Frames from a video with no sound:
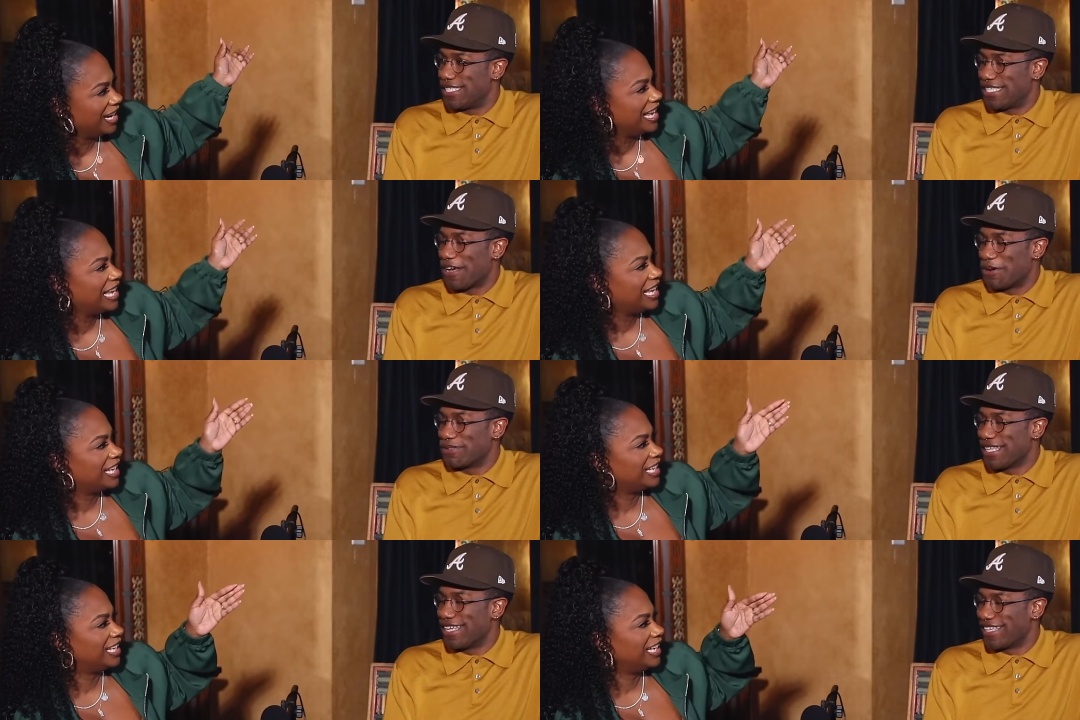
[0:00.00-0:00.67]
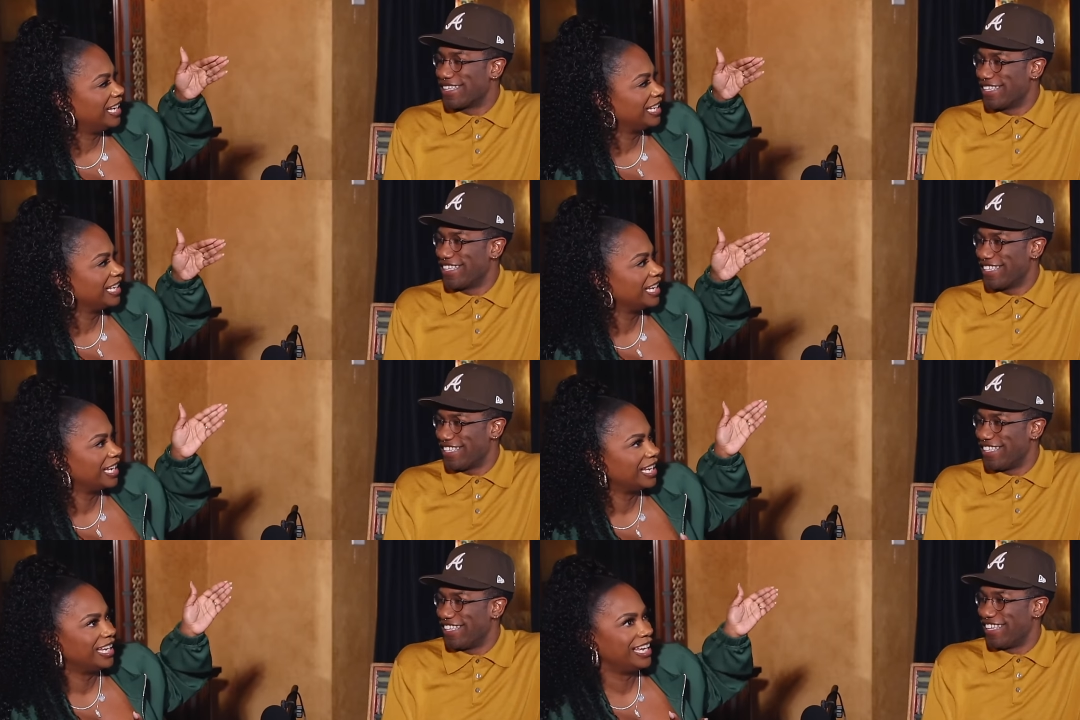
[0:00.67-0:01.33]
Speaker 1: The whole thing.
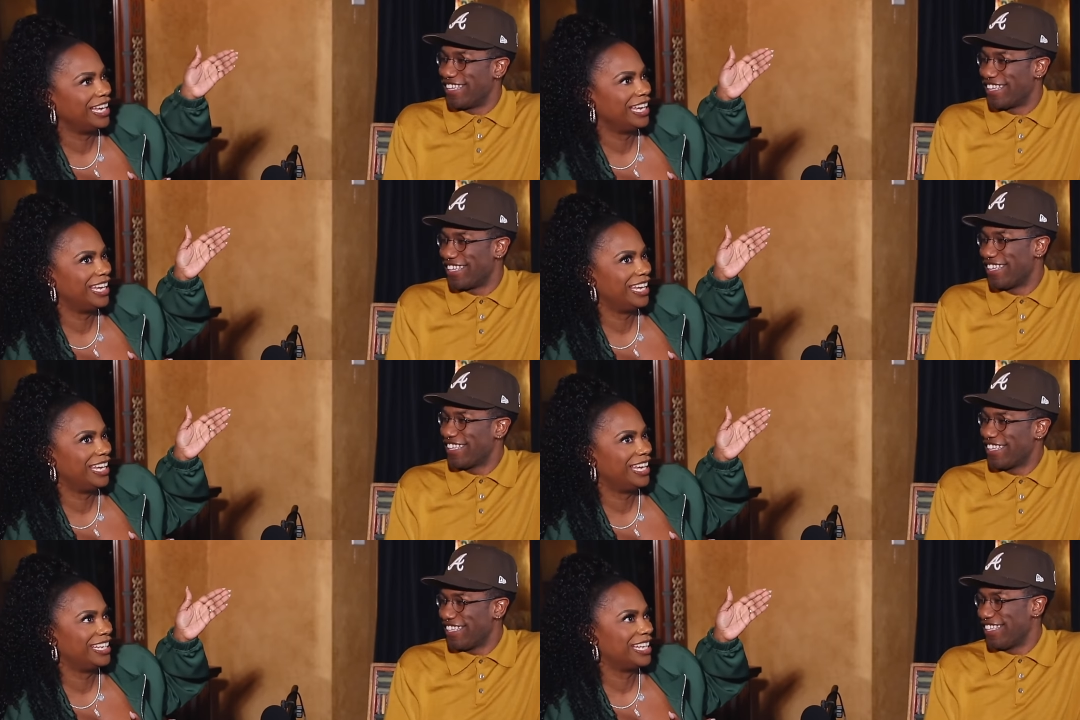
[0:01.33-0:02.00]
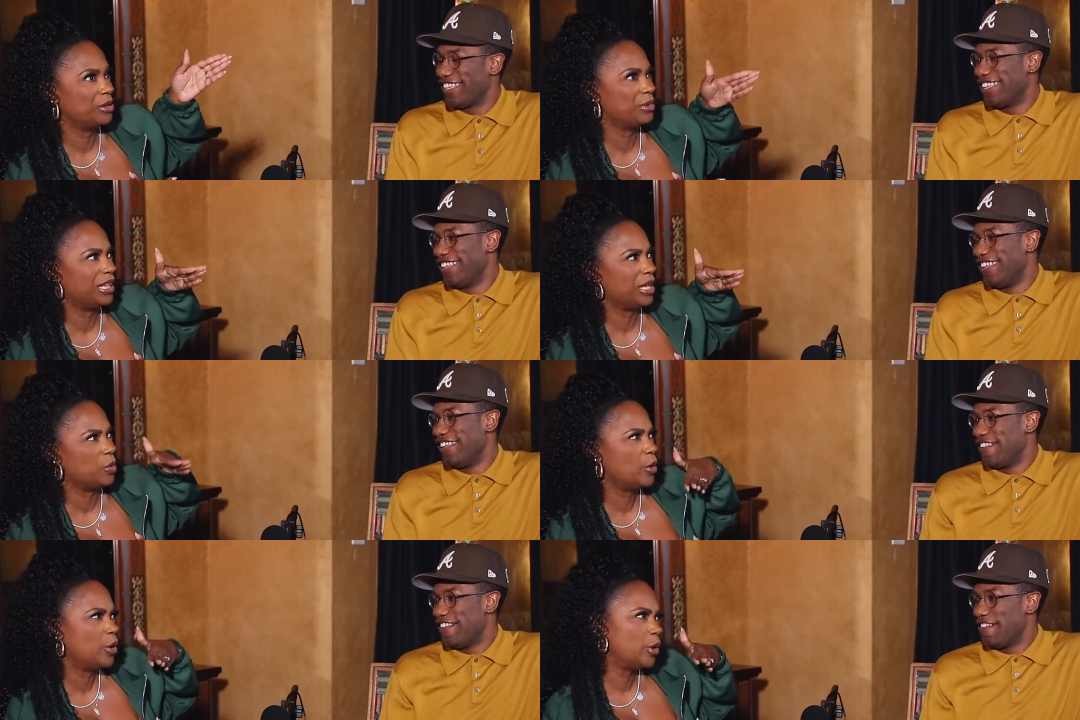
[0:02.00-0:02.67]
Yeah, and they'd be
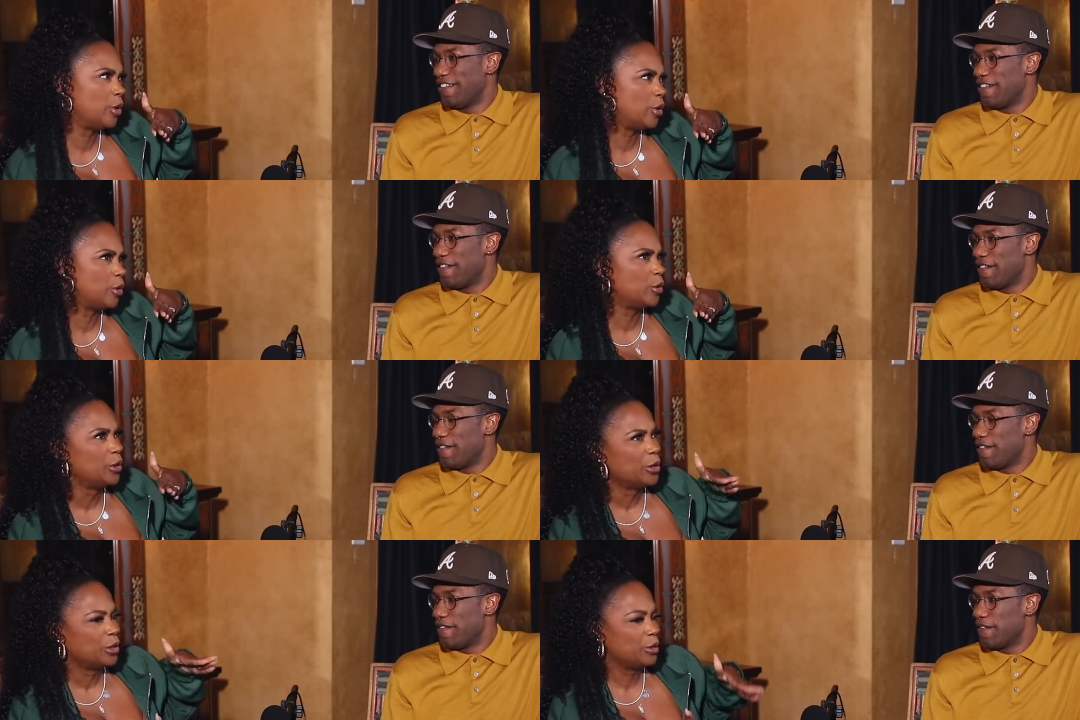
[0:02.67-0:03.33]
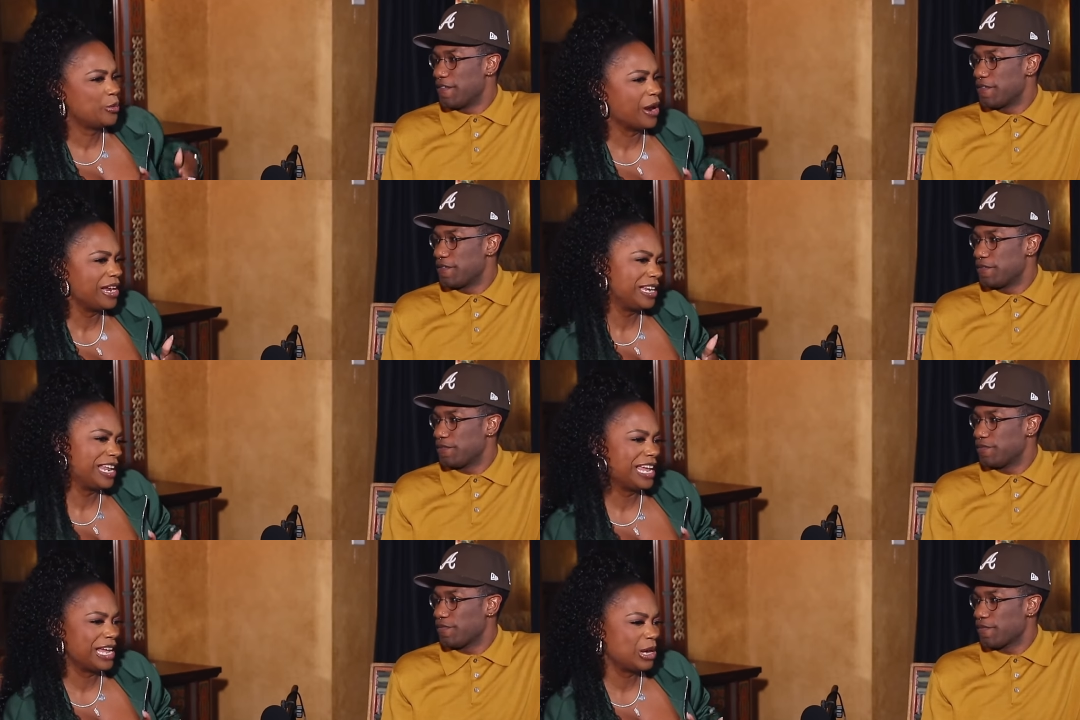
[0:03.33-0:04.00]
like, well, right
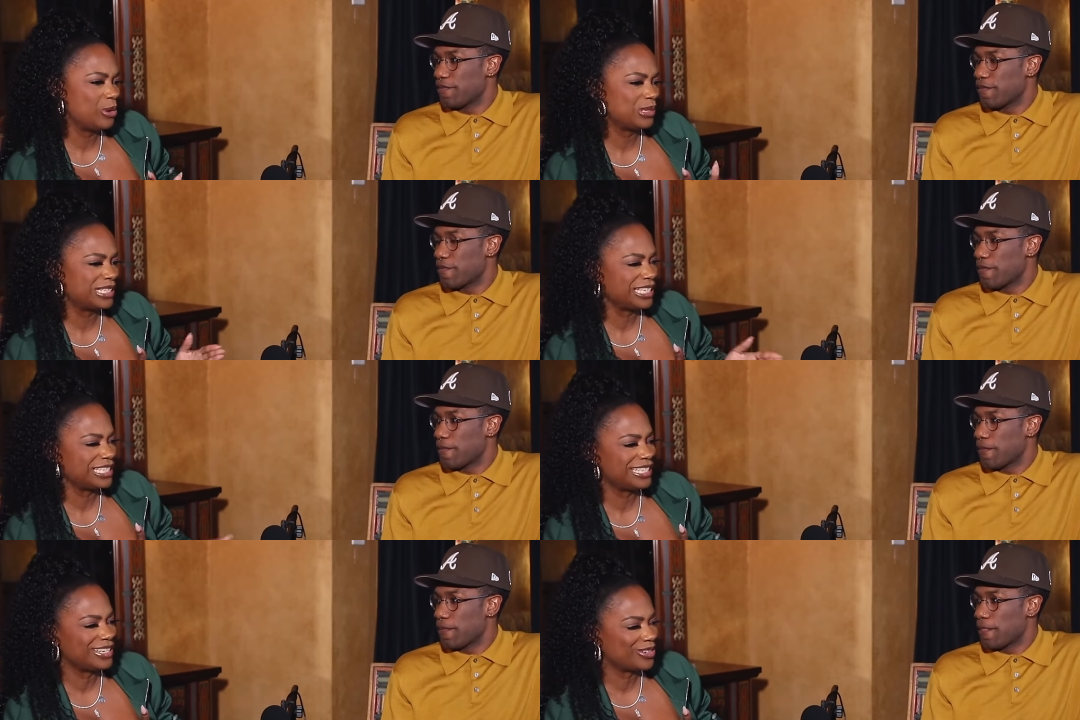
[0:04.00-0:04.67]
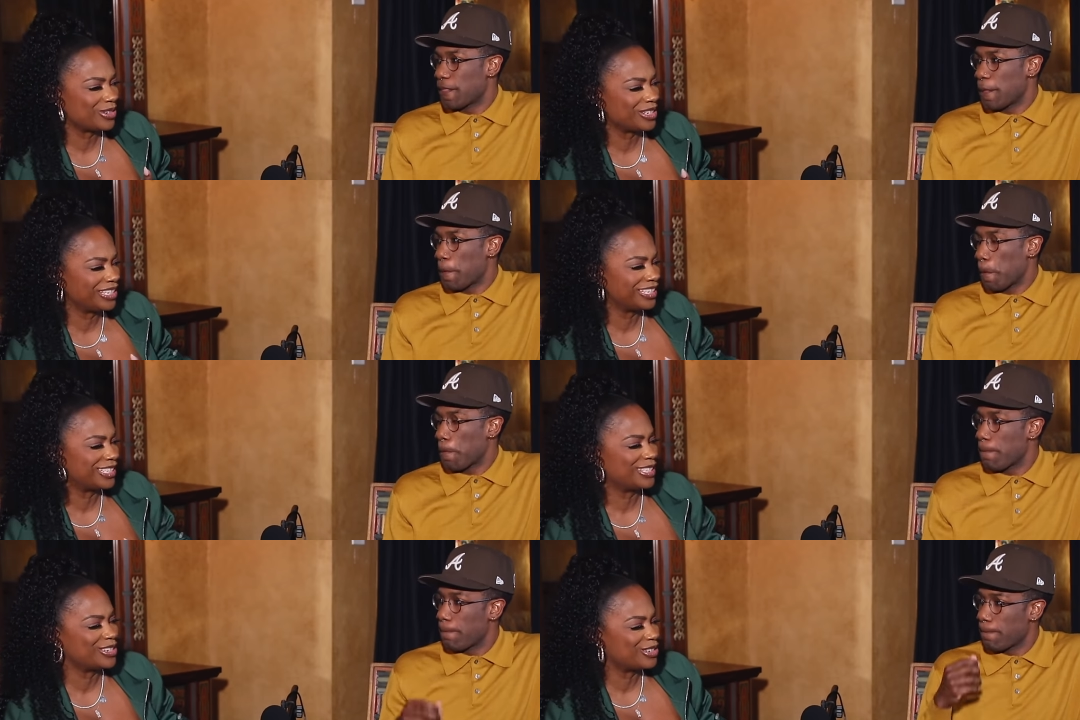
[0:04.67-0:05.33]
now it's easier to get a
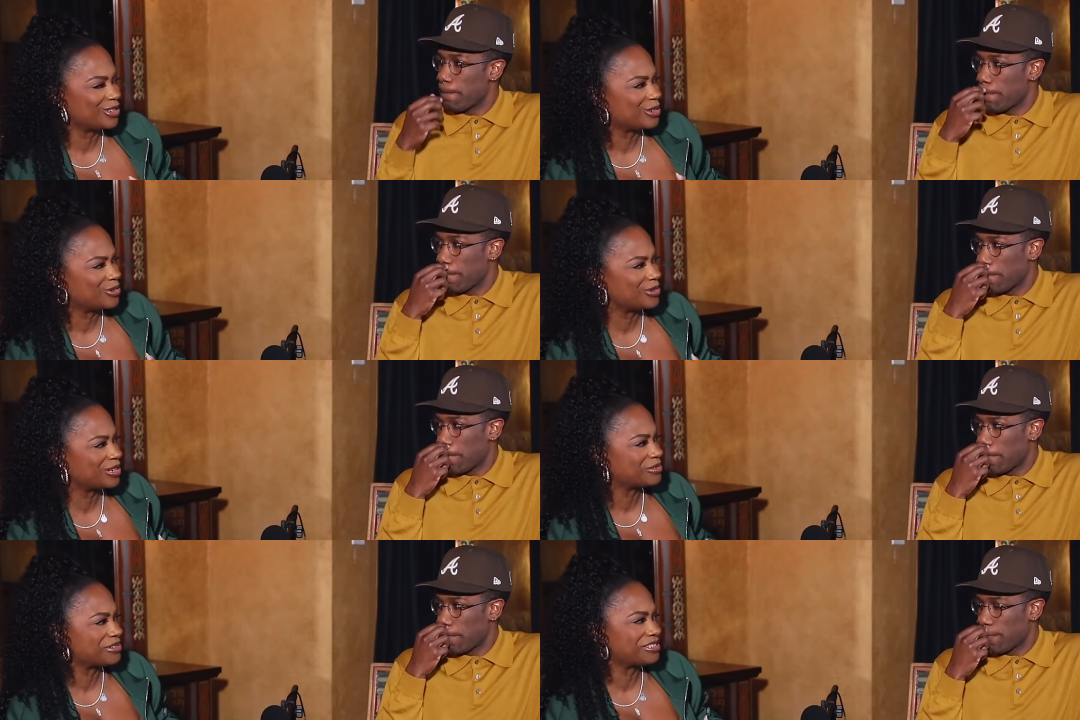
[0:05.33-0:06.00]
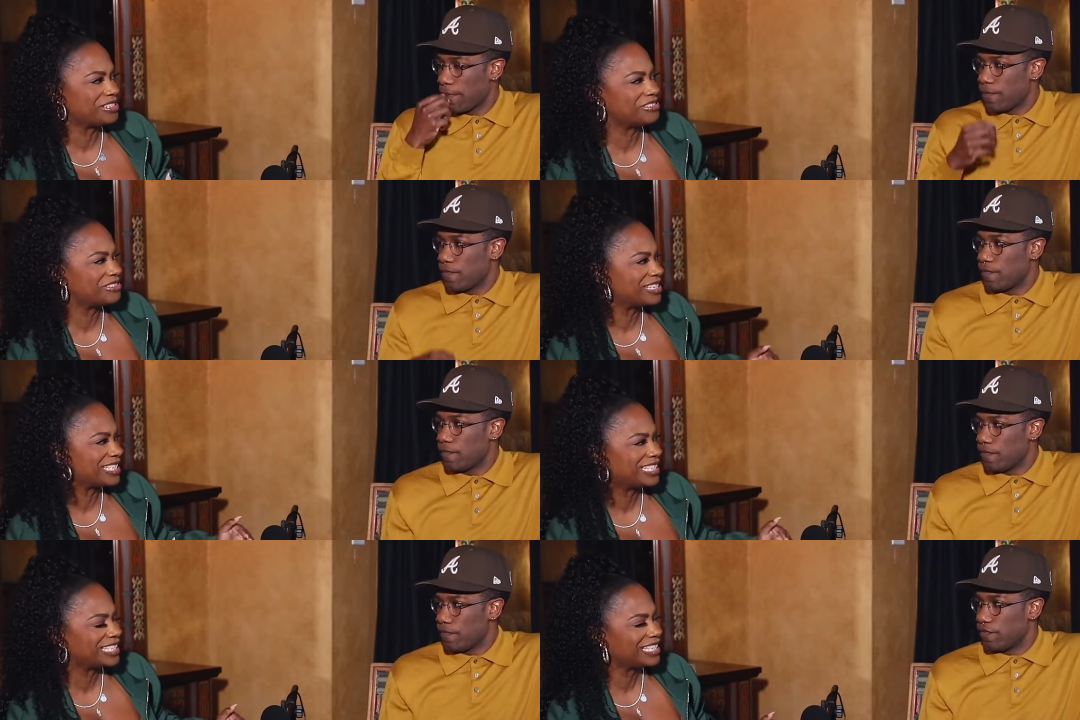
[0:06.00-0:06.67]
song going on adult
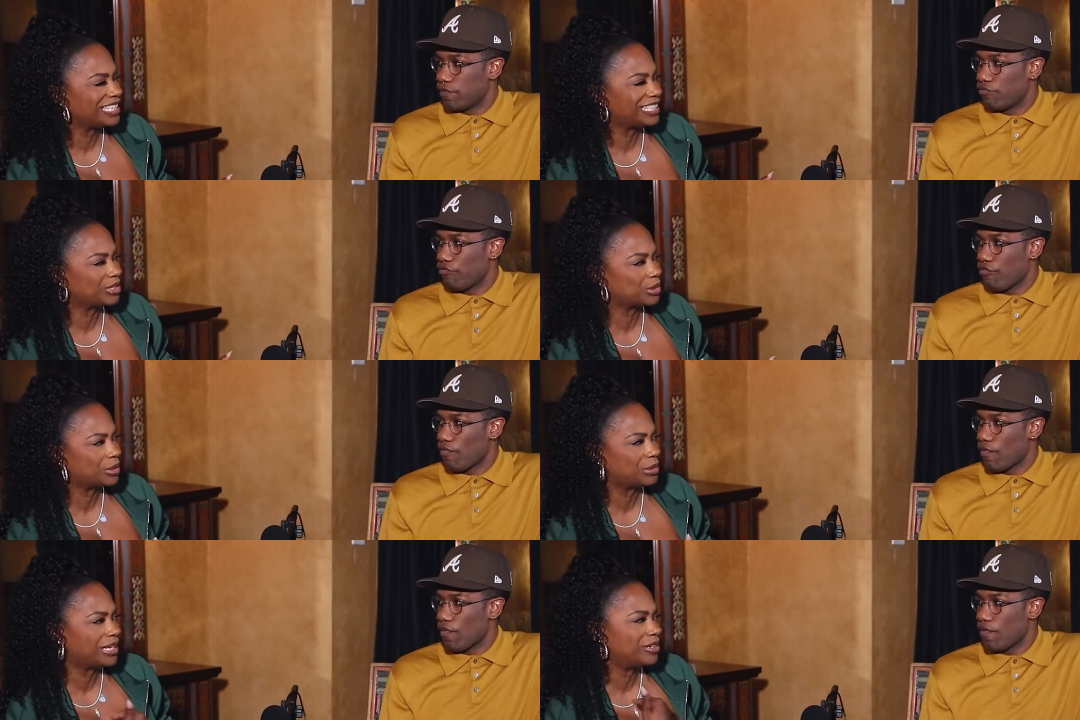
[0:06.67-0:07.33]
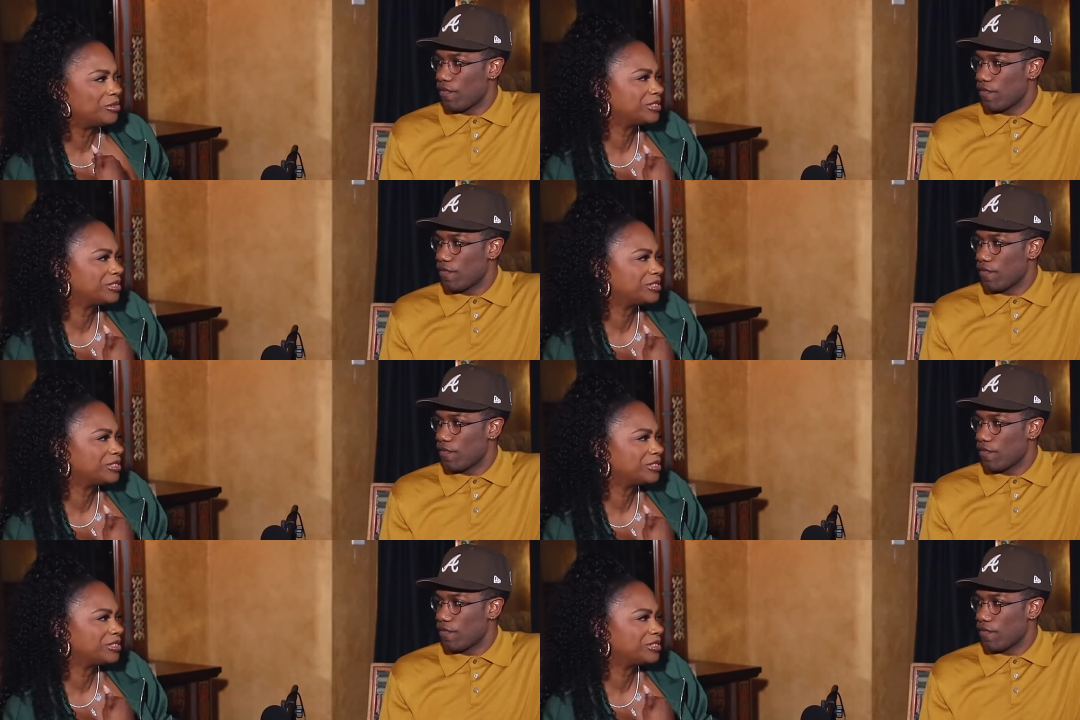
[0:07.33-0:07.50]
AC. And I'm like, well, I don't